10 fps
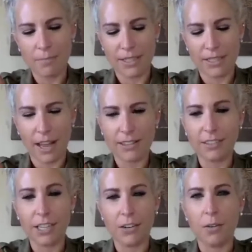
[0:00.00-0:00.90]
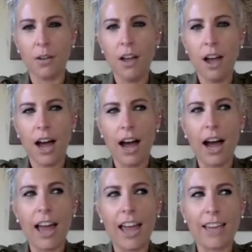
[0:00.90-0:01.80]
because that's illegal,
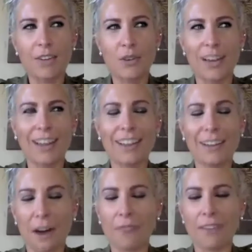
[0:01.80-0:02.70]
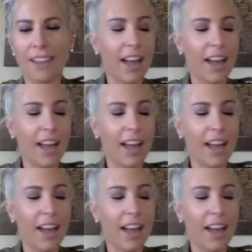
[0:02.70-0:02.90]
I drink coffee.